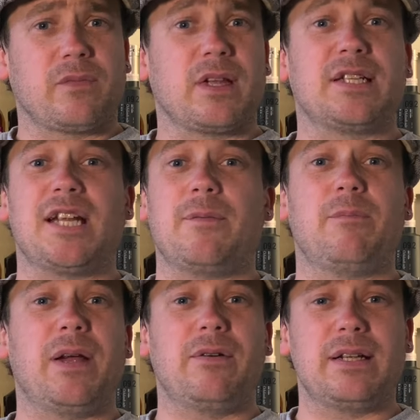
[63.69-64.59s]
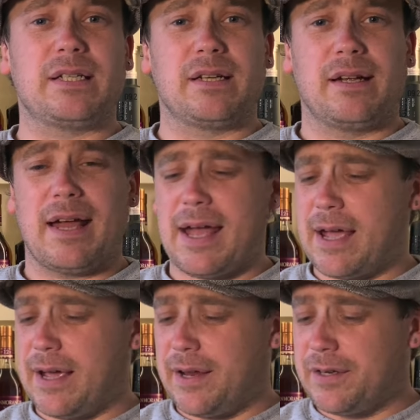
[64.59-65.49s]
summer berries,
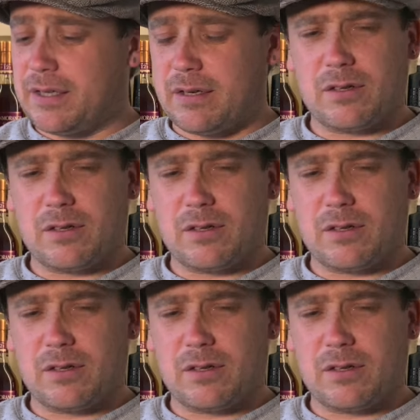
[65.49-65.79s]
and